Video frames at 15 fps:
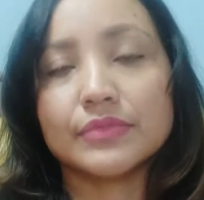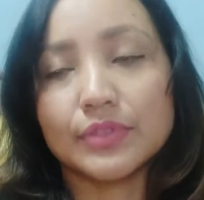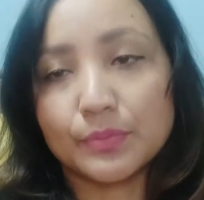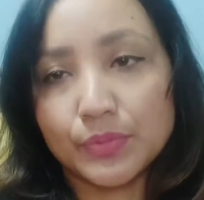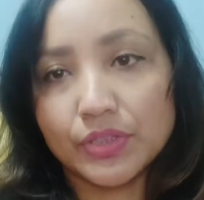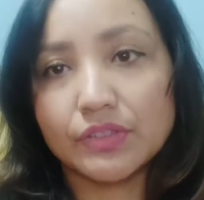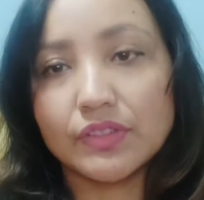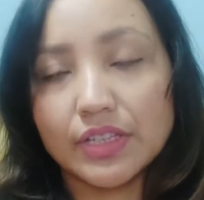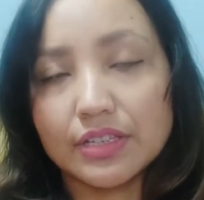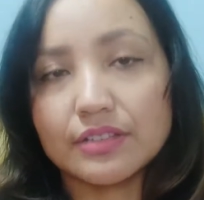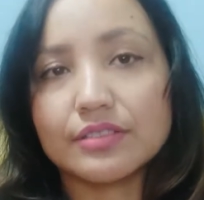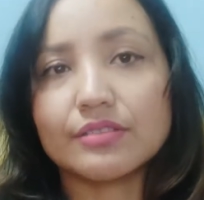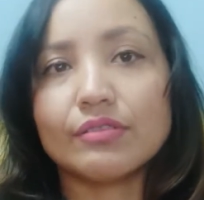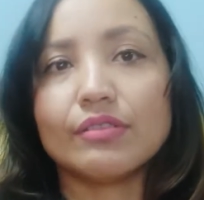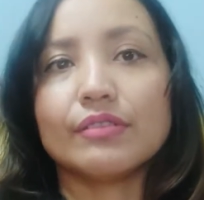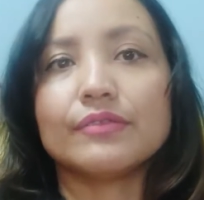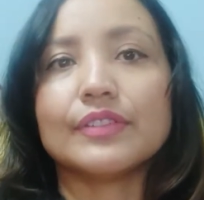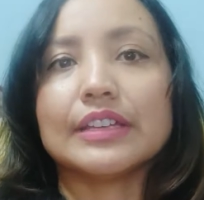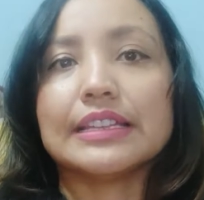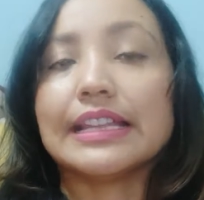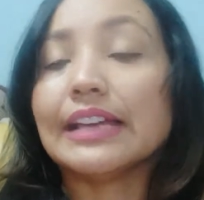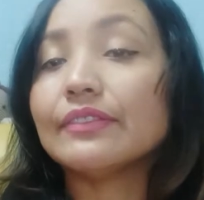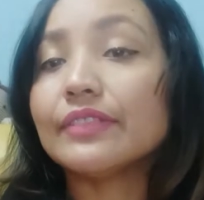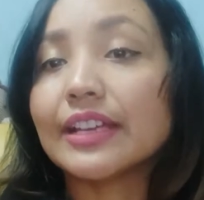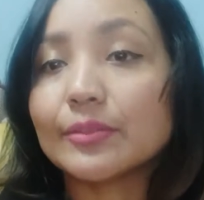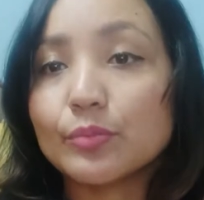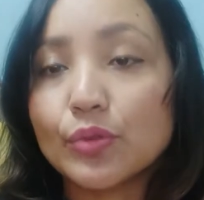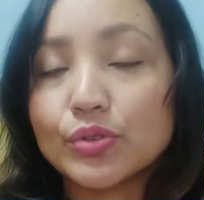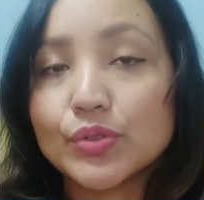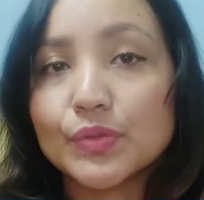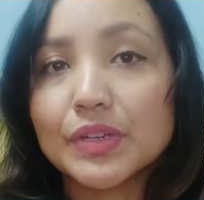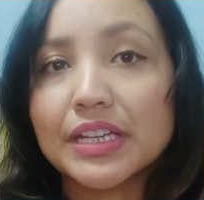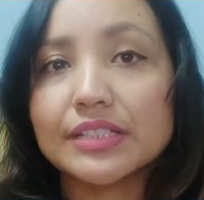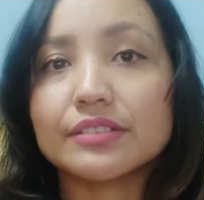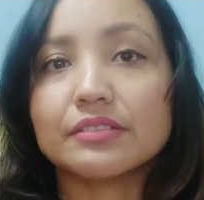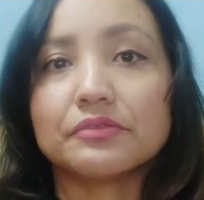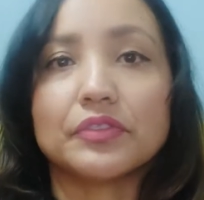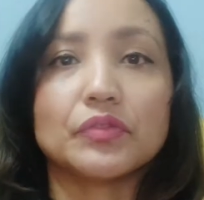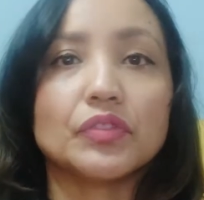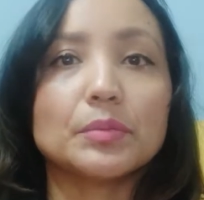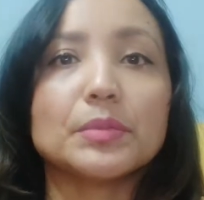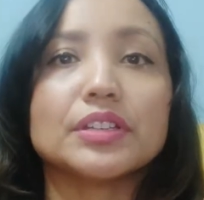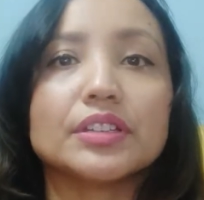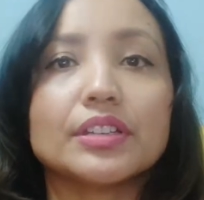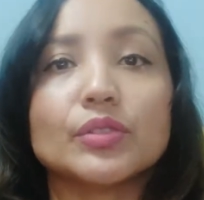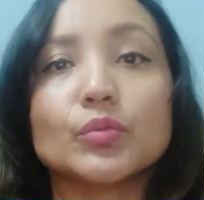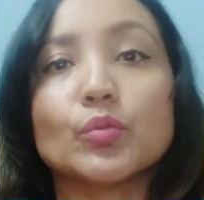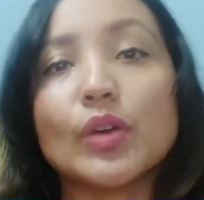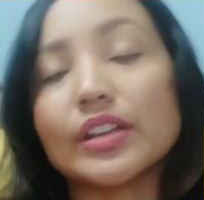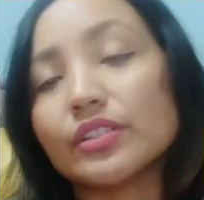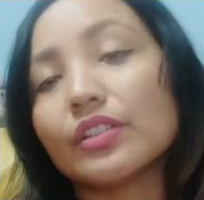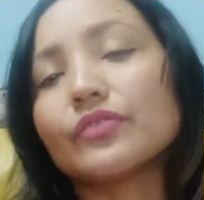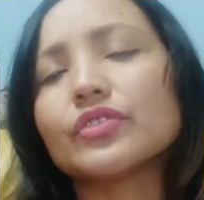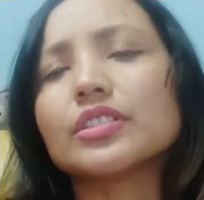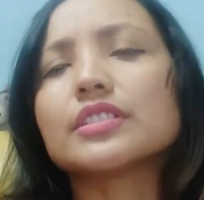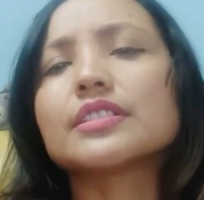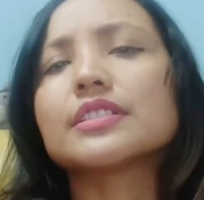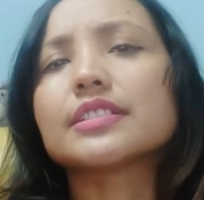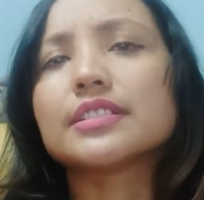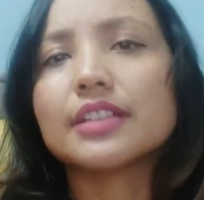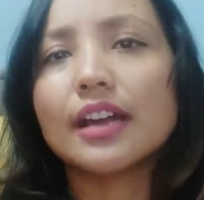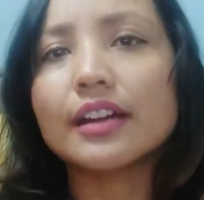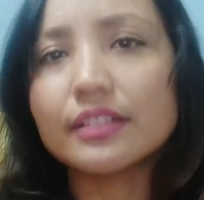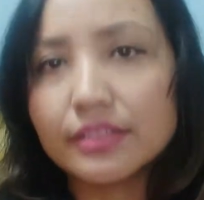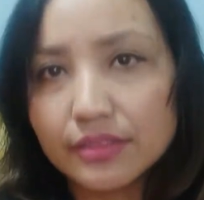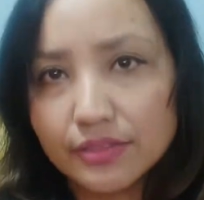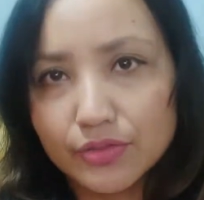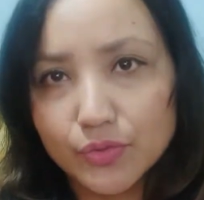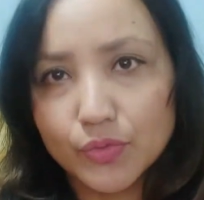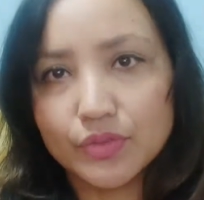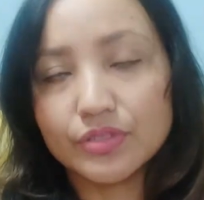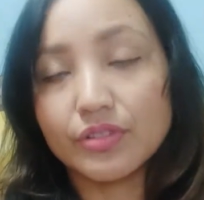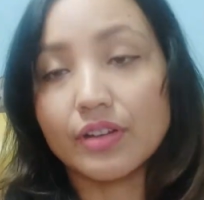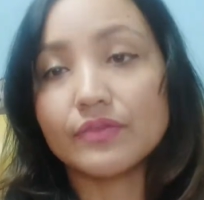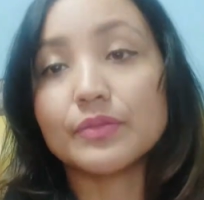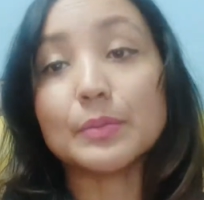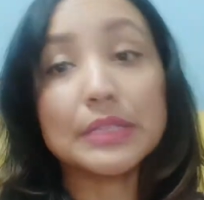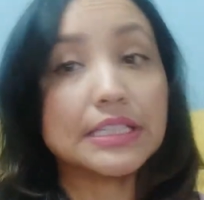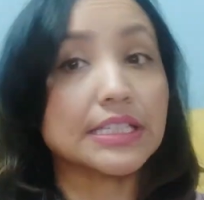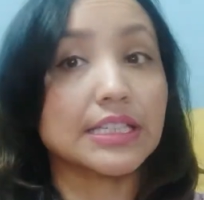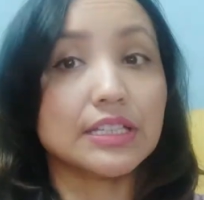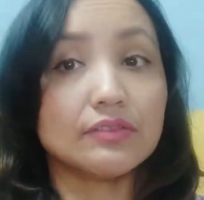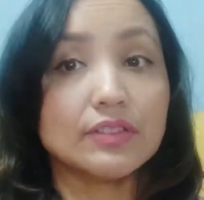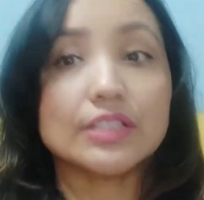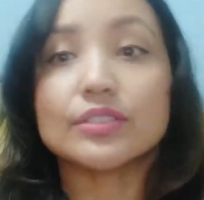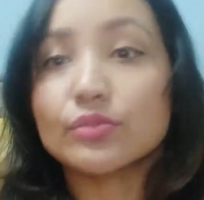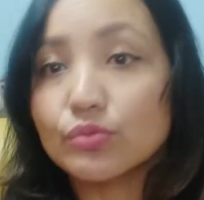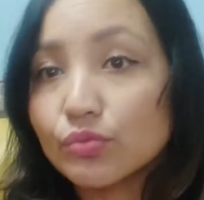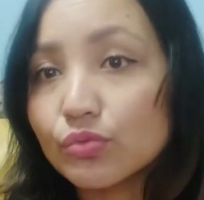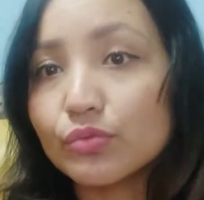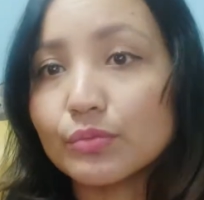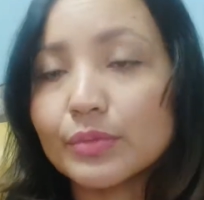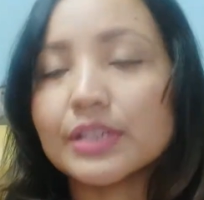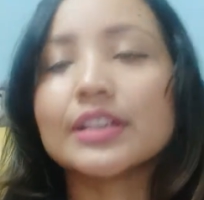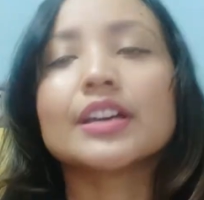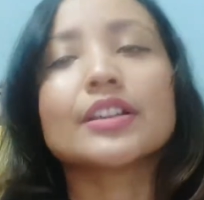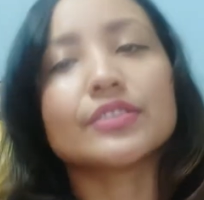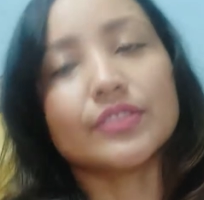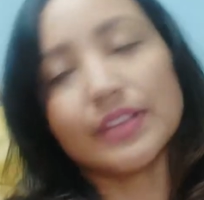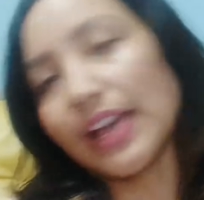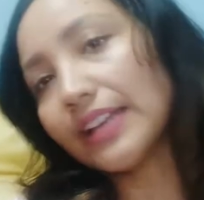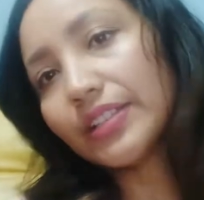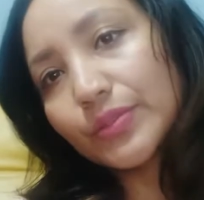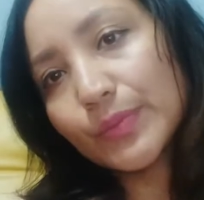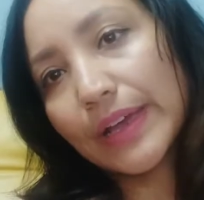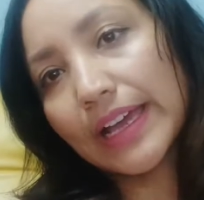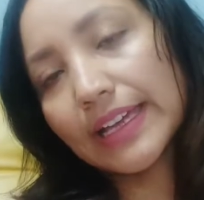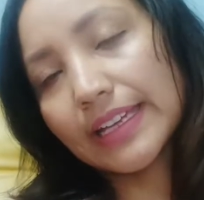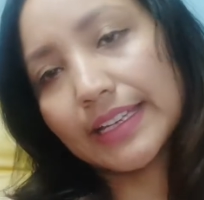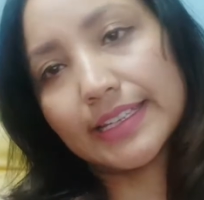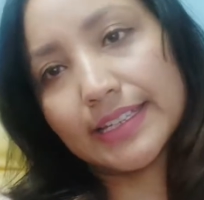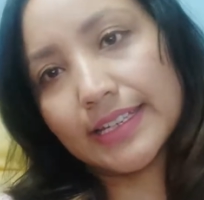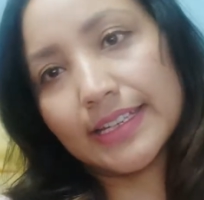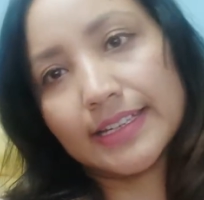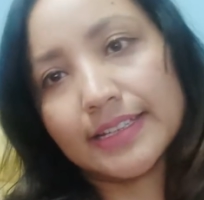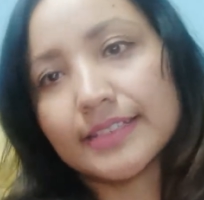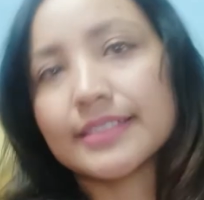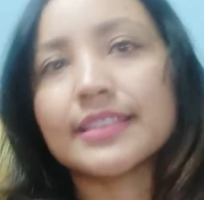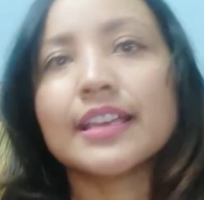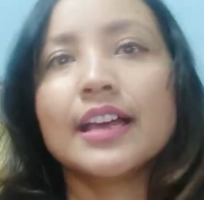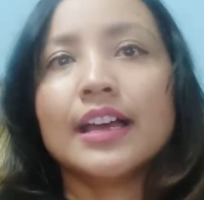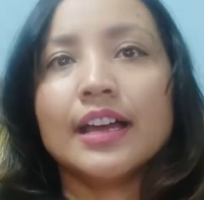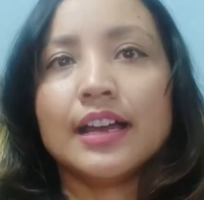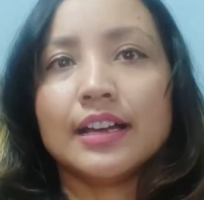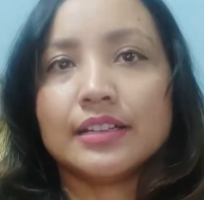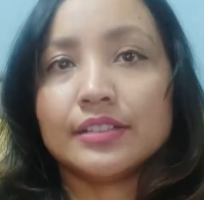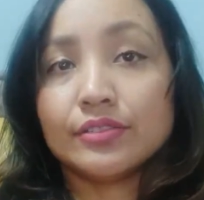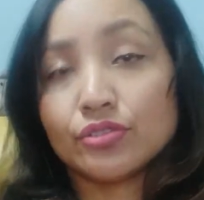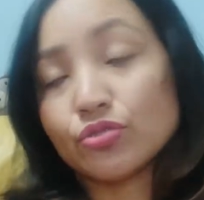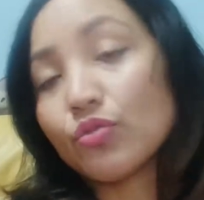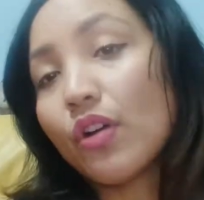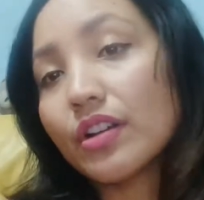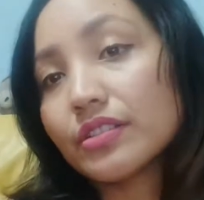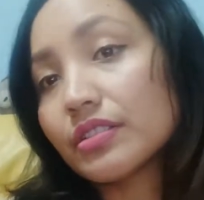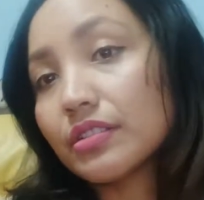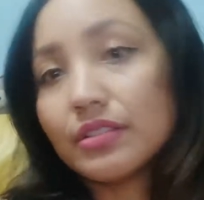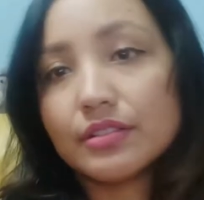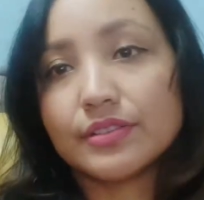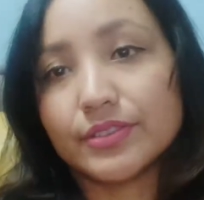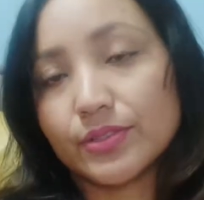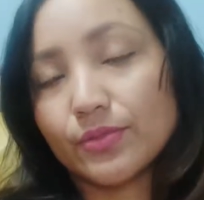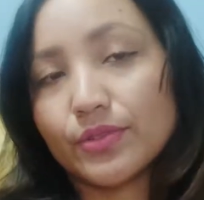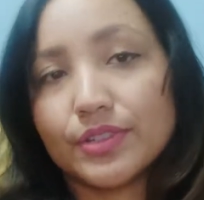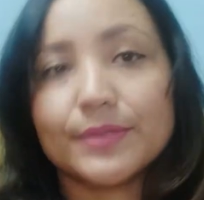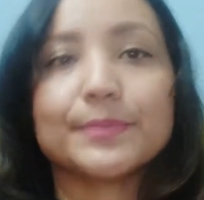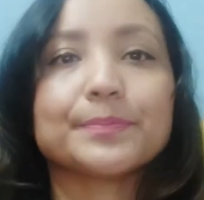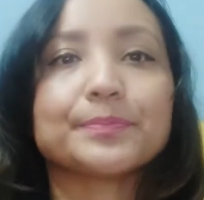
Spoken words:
appearance of a lifelike portrait of a woman in one of the darker nooks of mysterious room. So that is why it is short horror story.